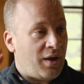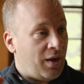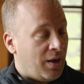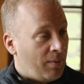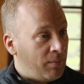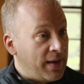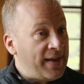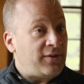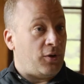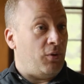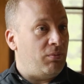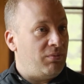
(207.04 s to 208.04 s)
uh,
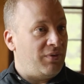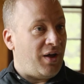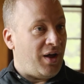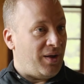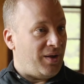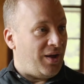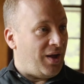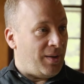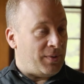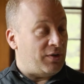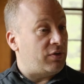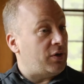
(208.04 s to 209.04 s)
hit you. I,
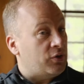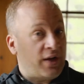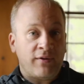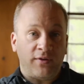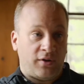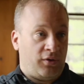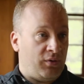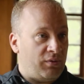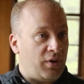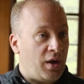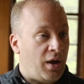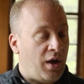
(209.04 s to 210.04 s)
I, mean, throw knives at
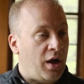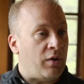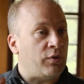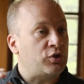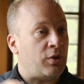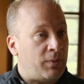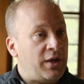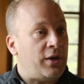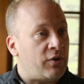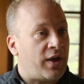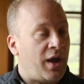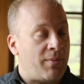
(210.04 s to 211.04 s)
you. Uh, and it was
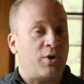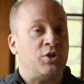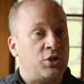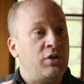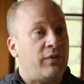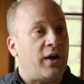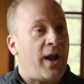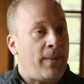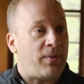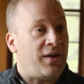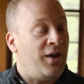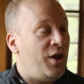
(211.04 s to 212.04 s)
completely okay because you were
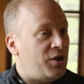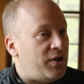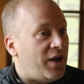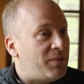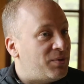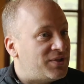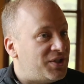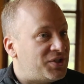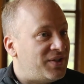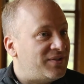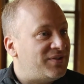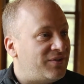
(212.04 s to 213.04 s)
happy. You had a
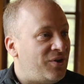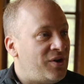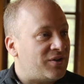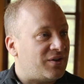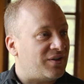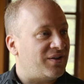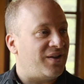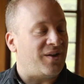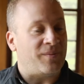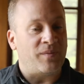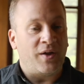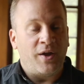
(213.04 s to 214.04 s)
position as a doctor.
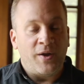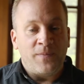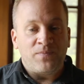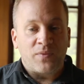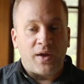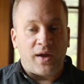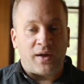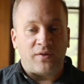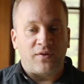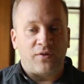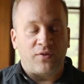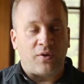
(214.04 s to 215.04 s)
Um,
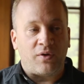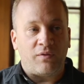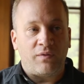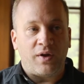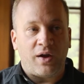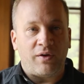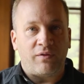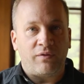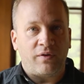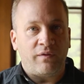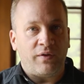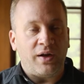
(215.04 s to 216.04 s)
and so I
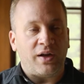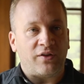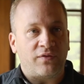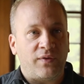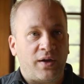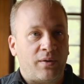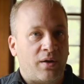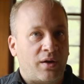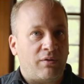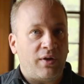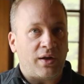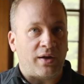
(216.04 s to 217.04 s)
realized very
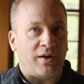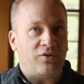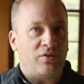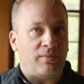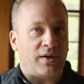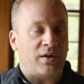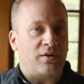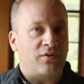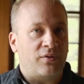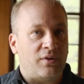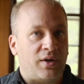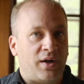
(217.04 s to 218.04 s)
quickly into medical
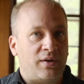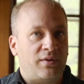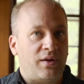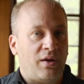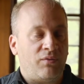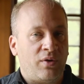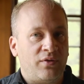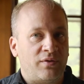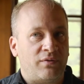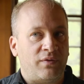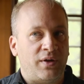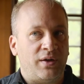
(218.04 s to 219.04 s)
school that that
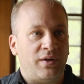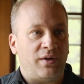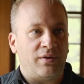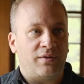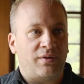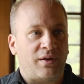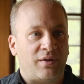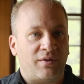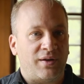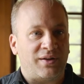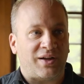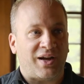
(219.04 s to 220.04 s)
wasn't really the
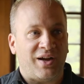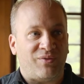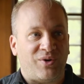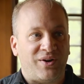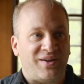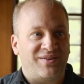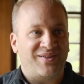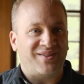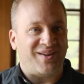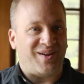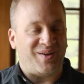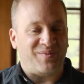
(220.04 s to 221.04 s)
thing that I wanted,
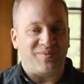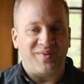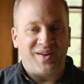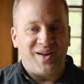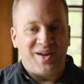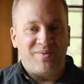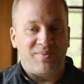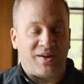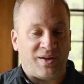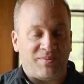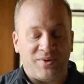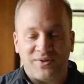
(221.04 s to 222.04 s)
um,
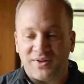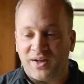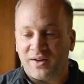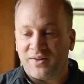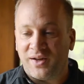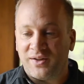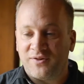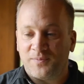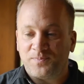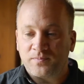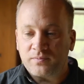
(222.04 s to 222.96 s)
being abused like that.